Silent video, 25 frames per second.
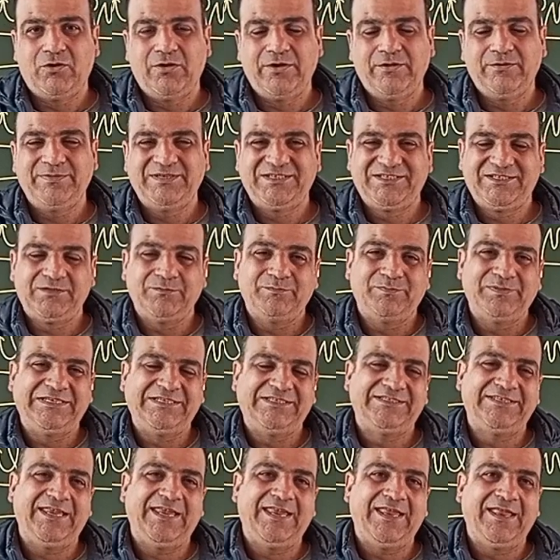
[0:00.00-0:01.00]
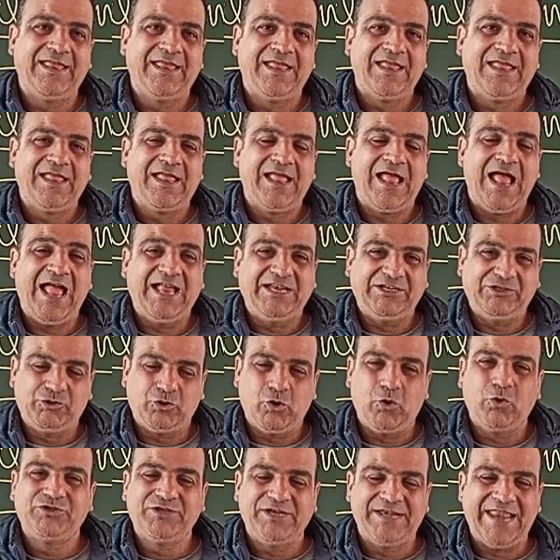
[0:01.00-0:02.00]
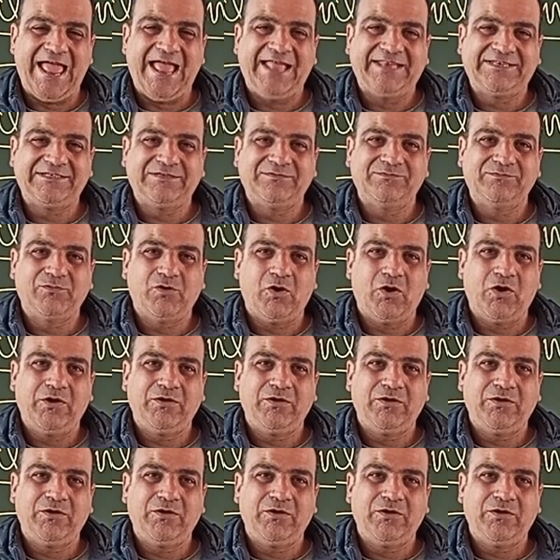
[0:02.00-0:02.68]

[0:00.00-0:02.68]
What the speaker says: or you may simply say hydrogen atom,